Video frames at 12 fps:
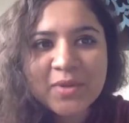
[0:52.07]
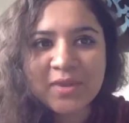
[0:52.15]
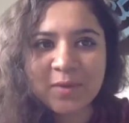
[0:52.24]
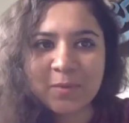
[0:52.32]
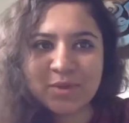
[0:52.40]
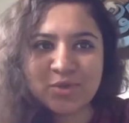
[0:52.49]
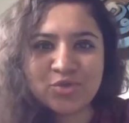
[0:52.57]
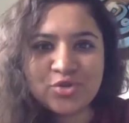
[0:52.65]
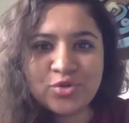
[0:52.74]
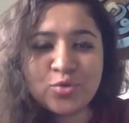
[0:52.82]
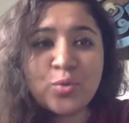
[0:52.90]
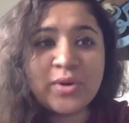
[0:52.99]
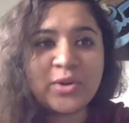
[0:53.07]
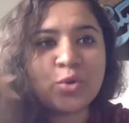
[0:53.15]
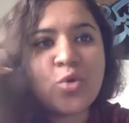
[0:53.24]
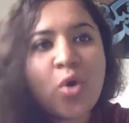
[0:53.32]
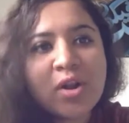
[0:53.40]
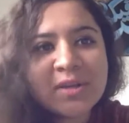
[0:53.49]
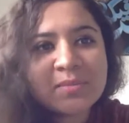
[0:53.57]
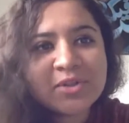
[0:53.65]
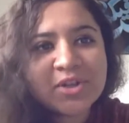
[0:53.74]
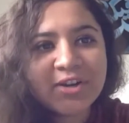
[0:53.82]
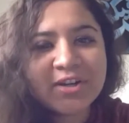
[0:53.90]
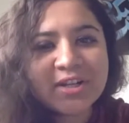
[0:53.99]
whether it was true when you called up
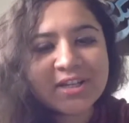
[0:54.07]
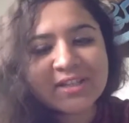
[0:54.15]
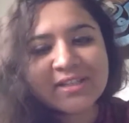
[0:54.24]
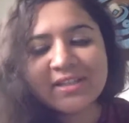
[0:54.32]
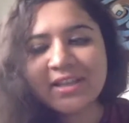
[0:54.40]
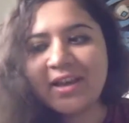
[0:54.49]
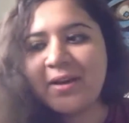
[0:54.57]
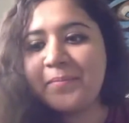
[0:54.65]
charities.